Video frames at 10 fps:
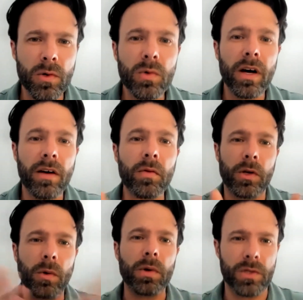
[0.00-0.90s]
Whoever
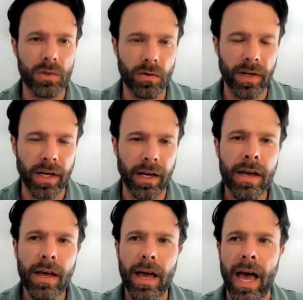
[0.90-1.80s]
you're serving,
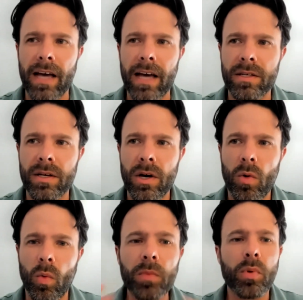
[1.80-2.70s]
ask,
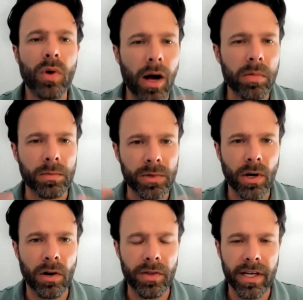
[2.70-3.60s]
what problems
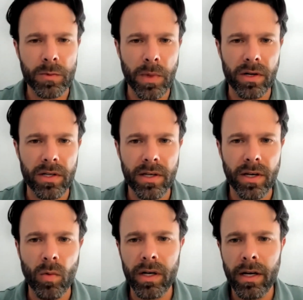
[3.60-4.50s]
are they
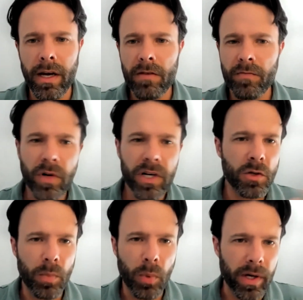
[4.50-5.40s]
experiencing? What
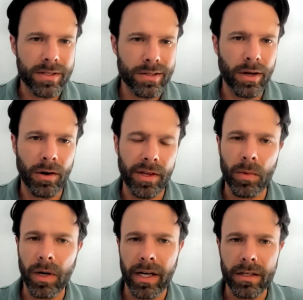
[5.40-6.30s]
friction points are they
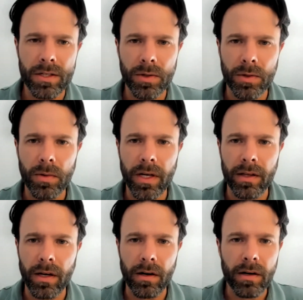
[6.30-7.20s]
running into
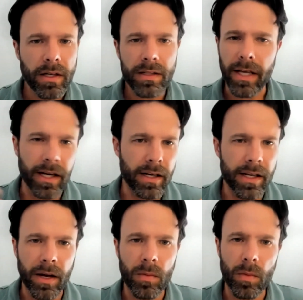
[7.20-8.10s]
in their
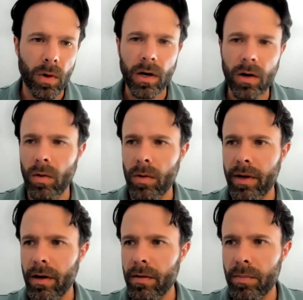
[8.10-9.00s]
day-to-day work or
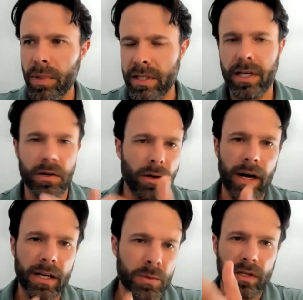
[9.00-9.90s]
their particular
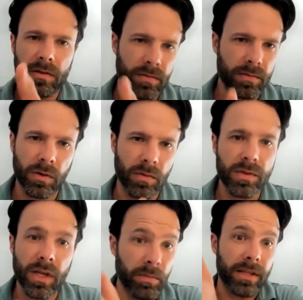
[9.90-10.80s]
aspect of sort of
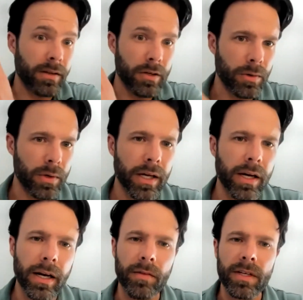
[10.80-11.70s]
something they're doing in
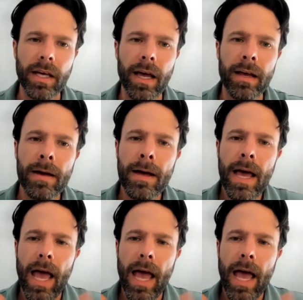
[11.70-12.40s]
any given day?